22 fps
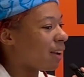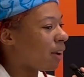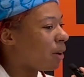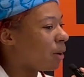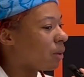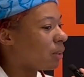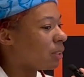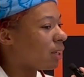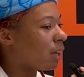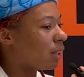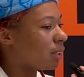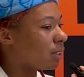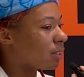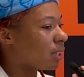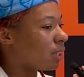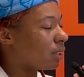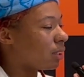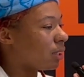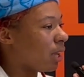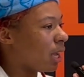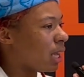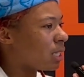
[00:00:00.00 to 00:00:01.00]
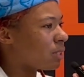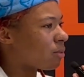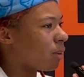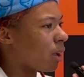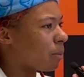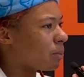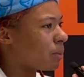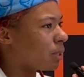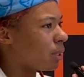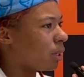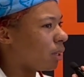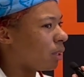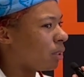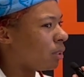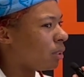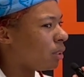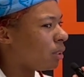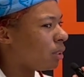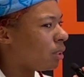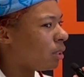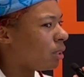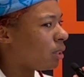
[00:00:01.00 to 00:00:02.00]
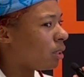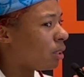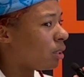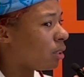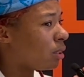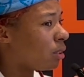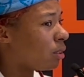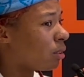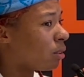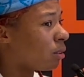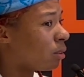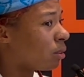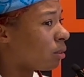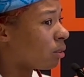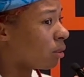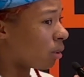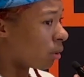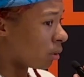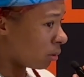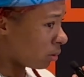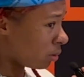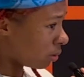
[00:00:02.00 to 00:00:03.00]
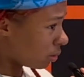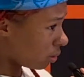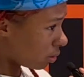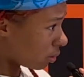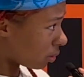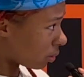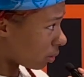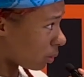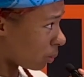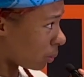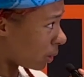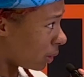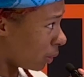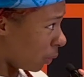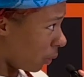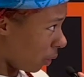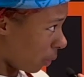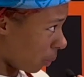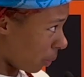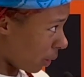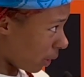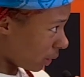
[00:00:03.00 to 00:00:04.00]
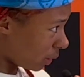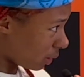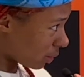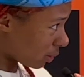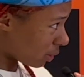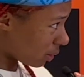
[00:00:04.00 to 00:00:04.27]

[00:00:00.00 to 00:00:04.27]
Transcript: "Oh, y'all are taking the ASVAB today." Er? We doing what?